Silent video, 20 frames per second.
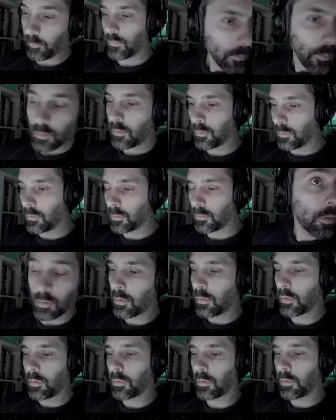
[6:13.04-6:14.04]
which is great.
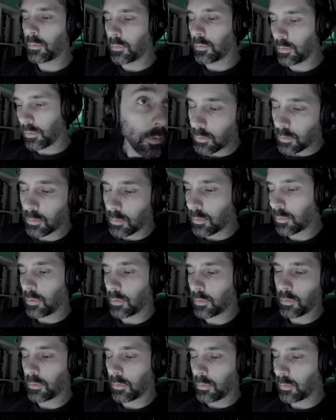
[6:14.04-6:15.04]
And they said it
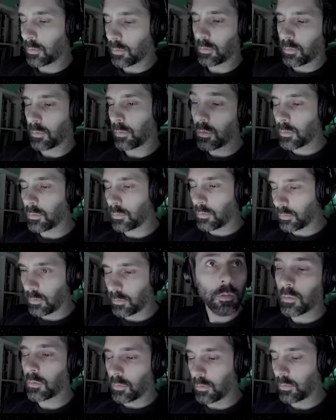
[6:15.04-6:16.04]
in the
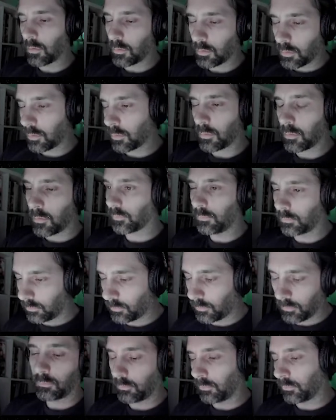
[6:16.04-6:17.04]
documentary, like,
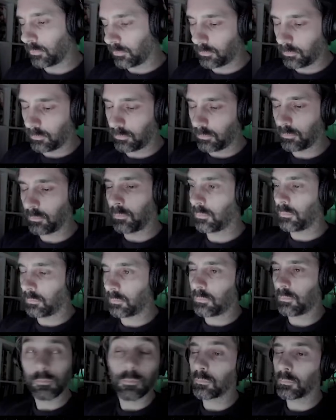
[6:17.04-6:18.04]
yeah,
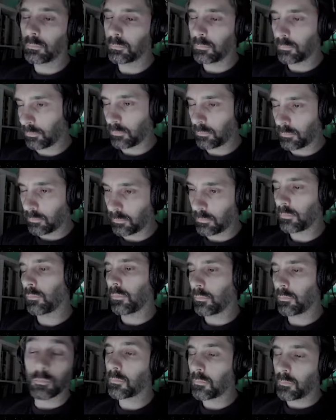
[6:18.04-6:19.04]
Slayer kind of does the
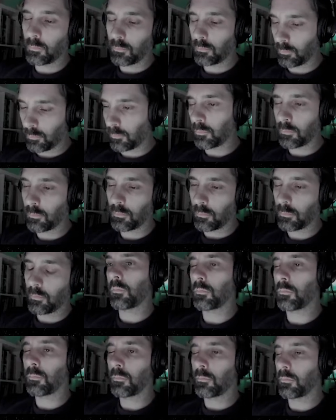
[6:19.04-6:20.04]
Satan thing
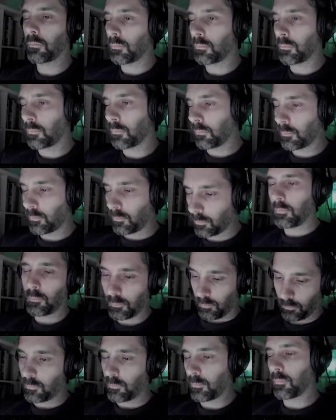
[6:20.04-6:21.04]
and a bunch
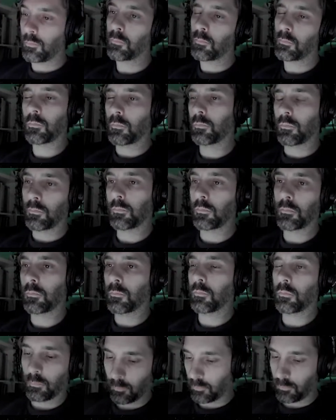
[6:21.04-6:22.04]
of other kind of stuff. So
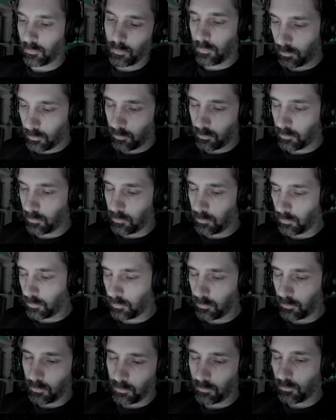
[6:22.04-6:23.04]

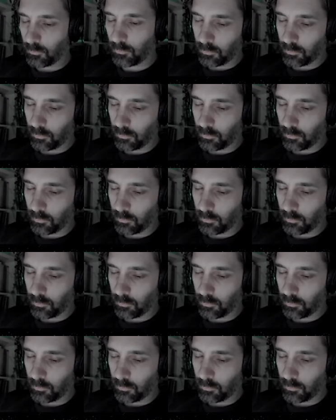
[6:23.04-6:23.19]
their kind of